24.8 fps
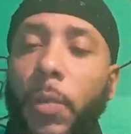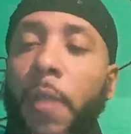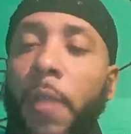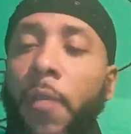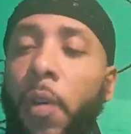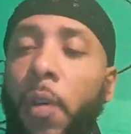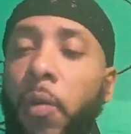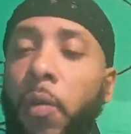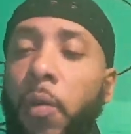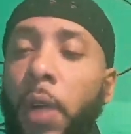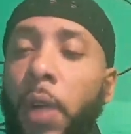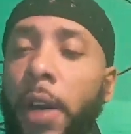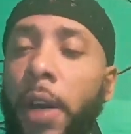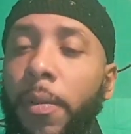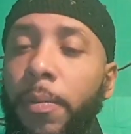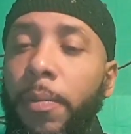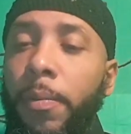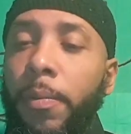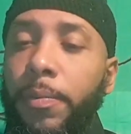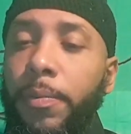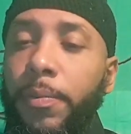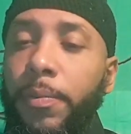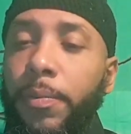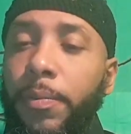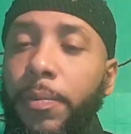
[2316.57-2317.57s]
For real.
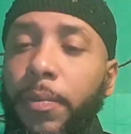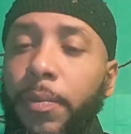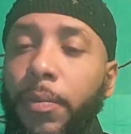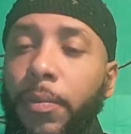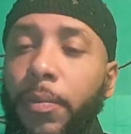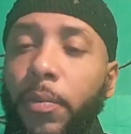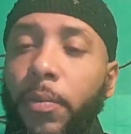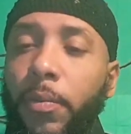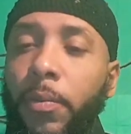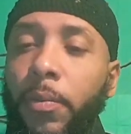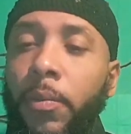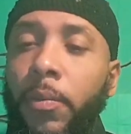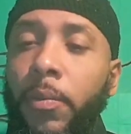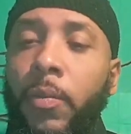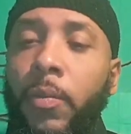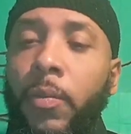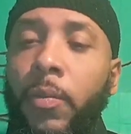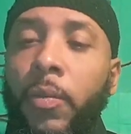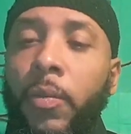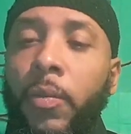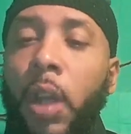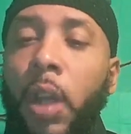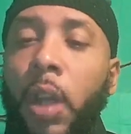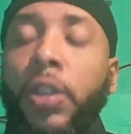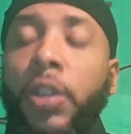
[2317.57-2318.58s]

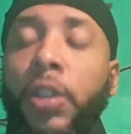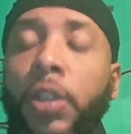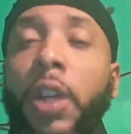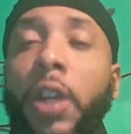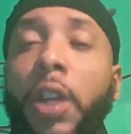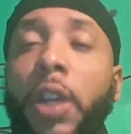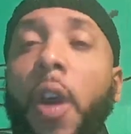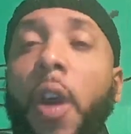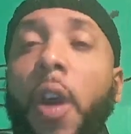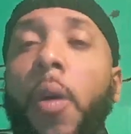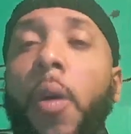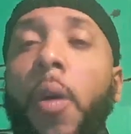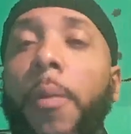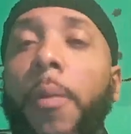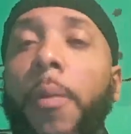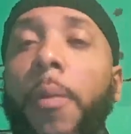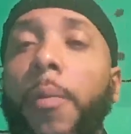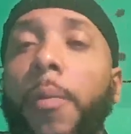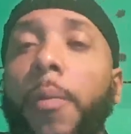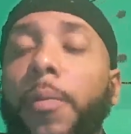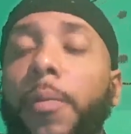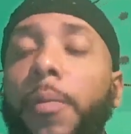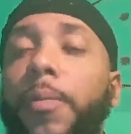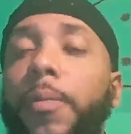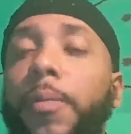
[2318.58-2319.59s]
You should know it.
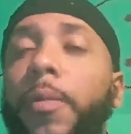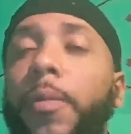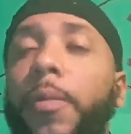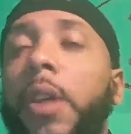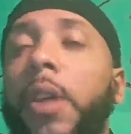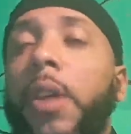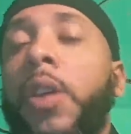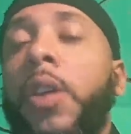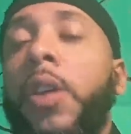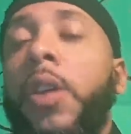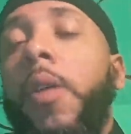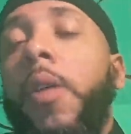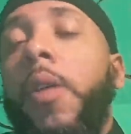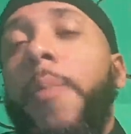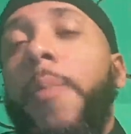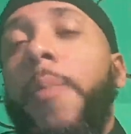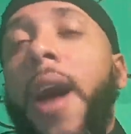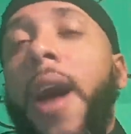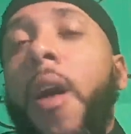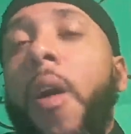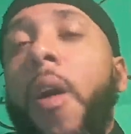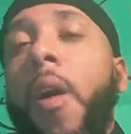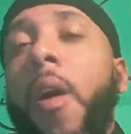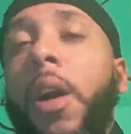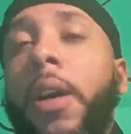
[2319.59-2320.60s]
Know it
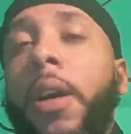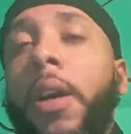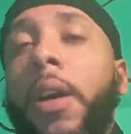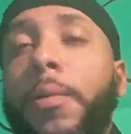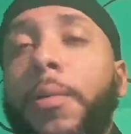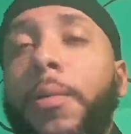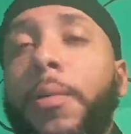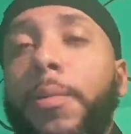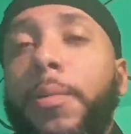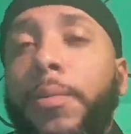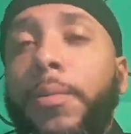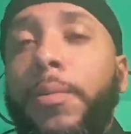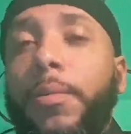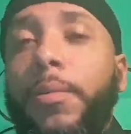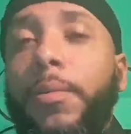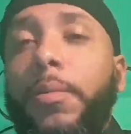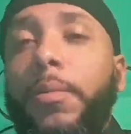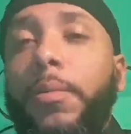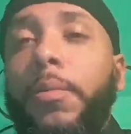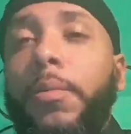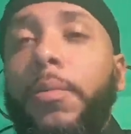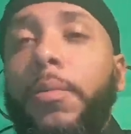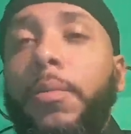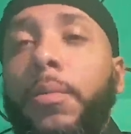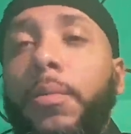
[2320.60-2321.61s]
by heart.
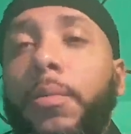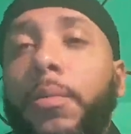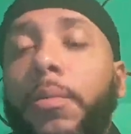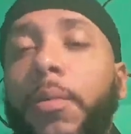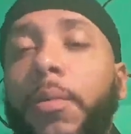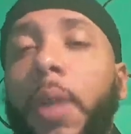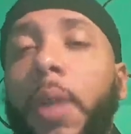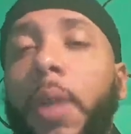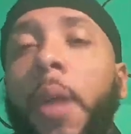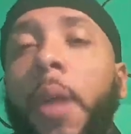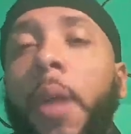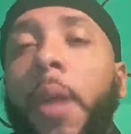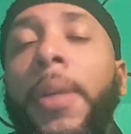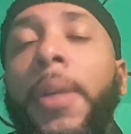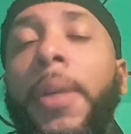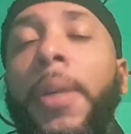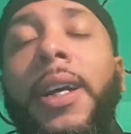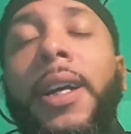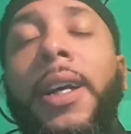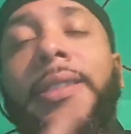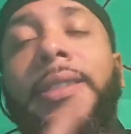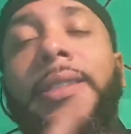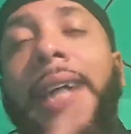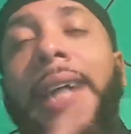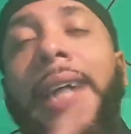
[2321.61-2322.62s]

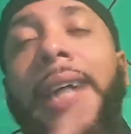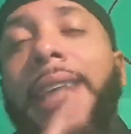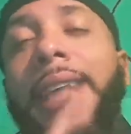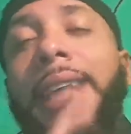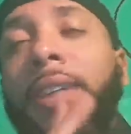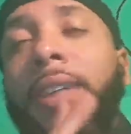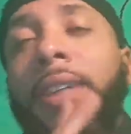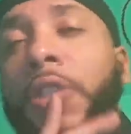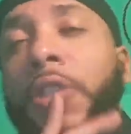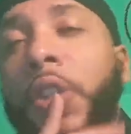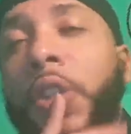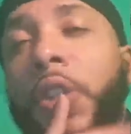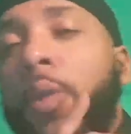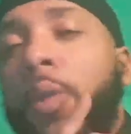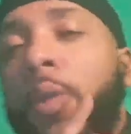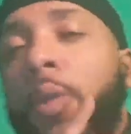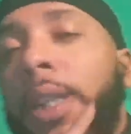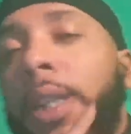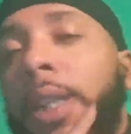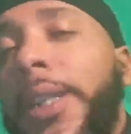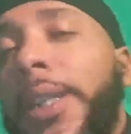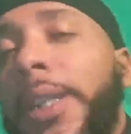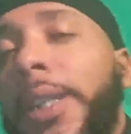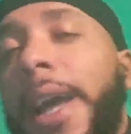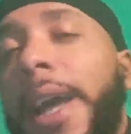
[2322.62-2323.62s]
Because that's how you tune
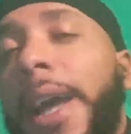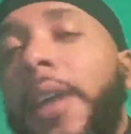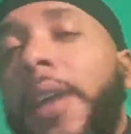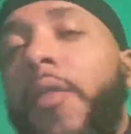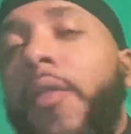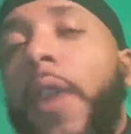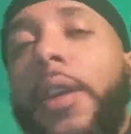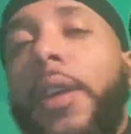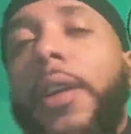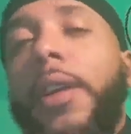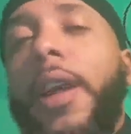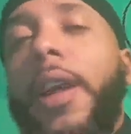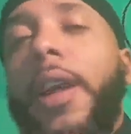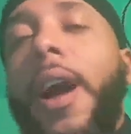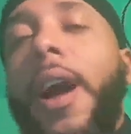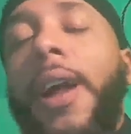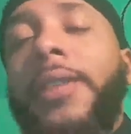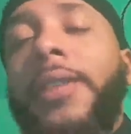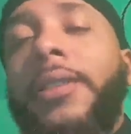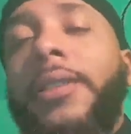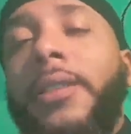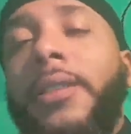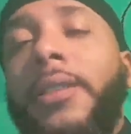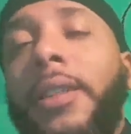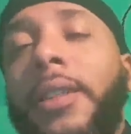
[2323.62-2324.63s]
into that greater
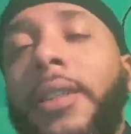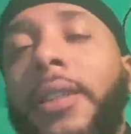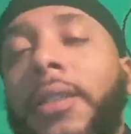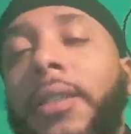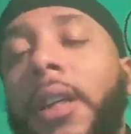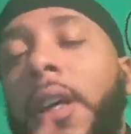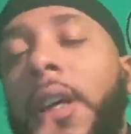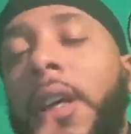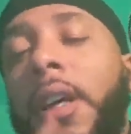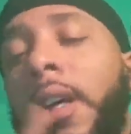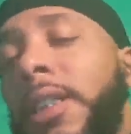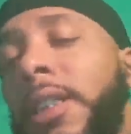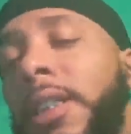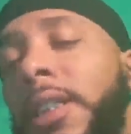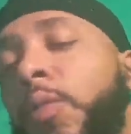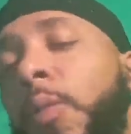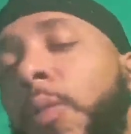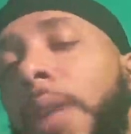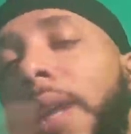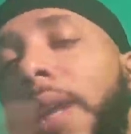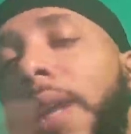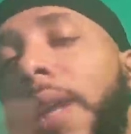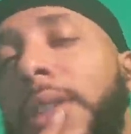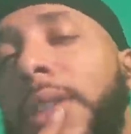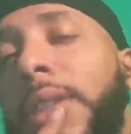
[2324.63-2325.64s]
consciousness. This is
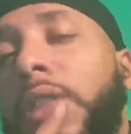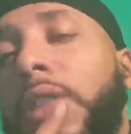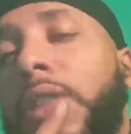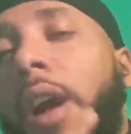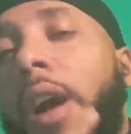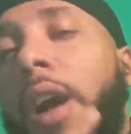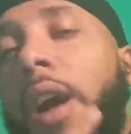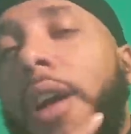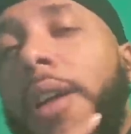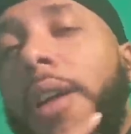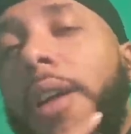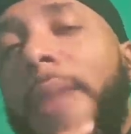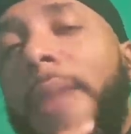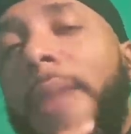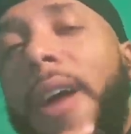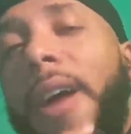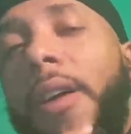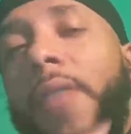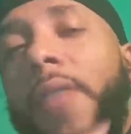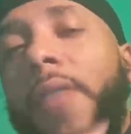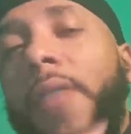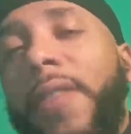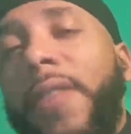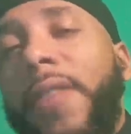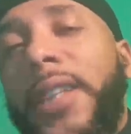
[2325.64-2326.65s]
what it was talking about
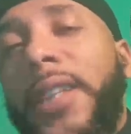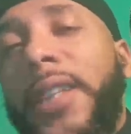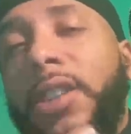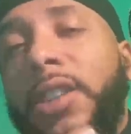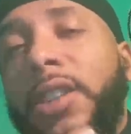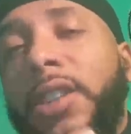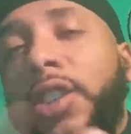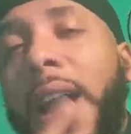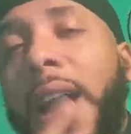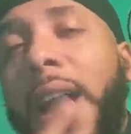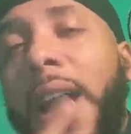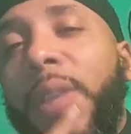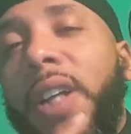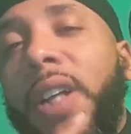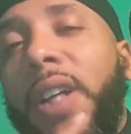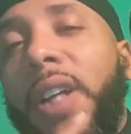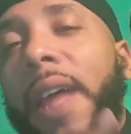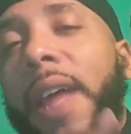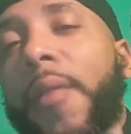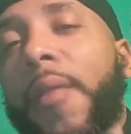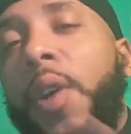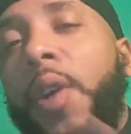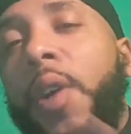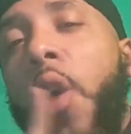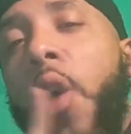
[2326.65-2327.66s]
in Revelation chapter
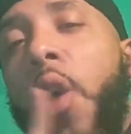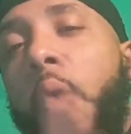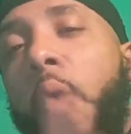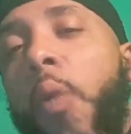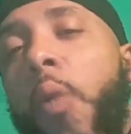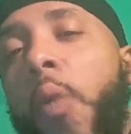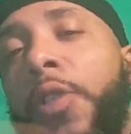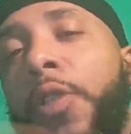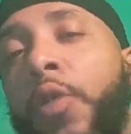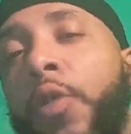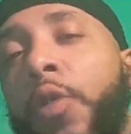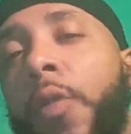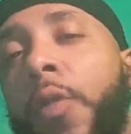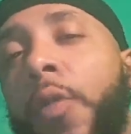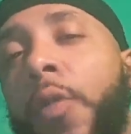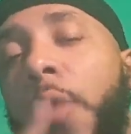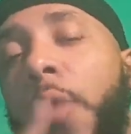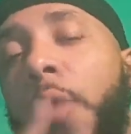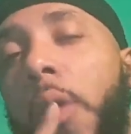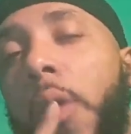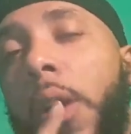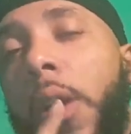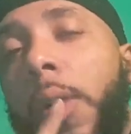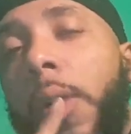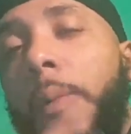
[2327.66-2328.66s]
11, 1 through
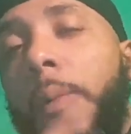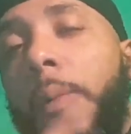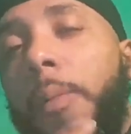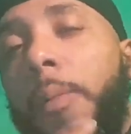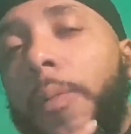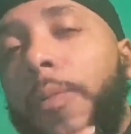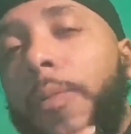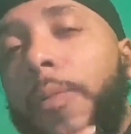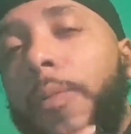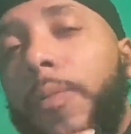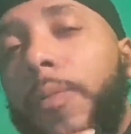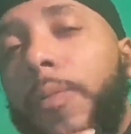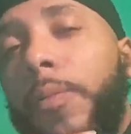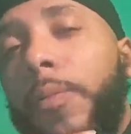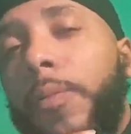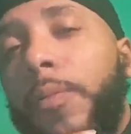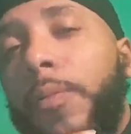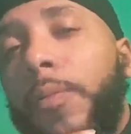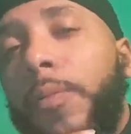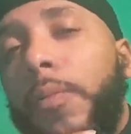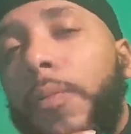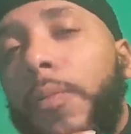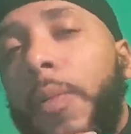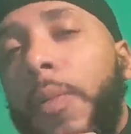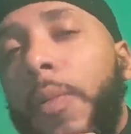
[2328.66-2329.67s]
4.
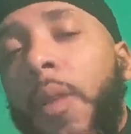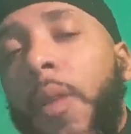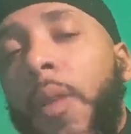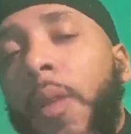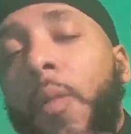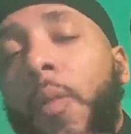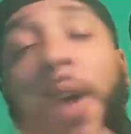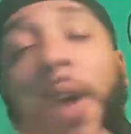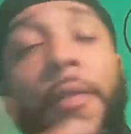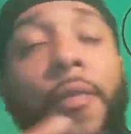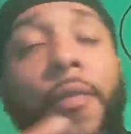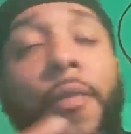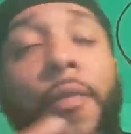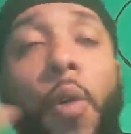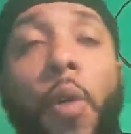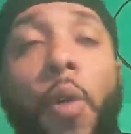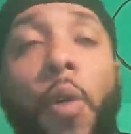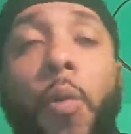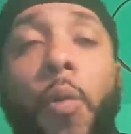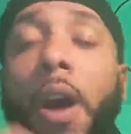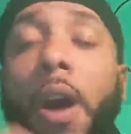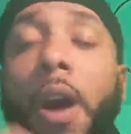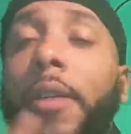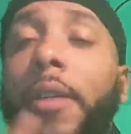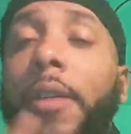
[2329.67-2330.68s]

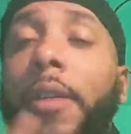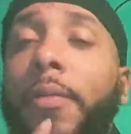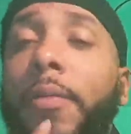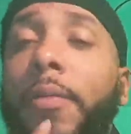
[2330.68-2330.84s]
141.